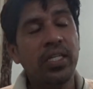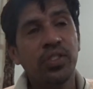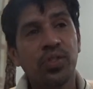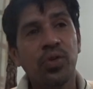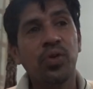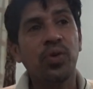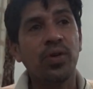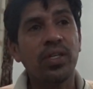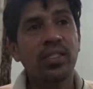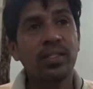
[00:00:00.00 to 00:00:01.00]

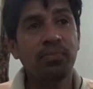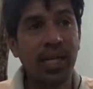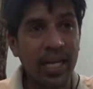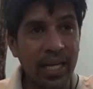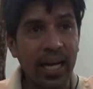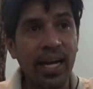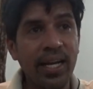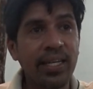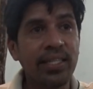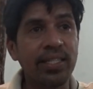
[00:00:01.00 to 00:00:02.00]
So my
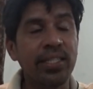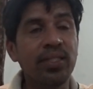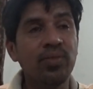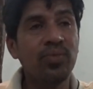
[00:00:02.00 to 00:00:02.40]
granduncle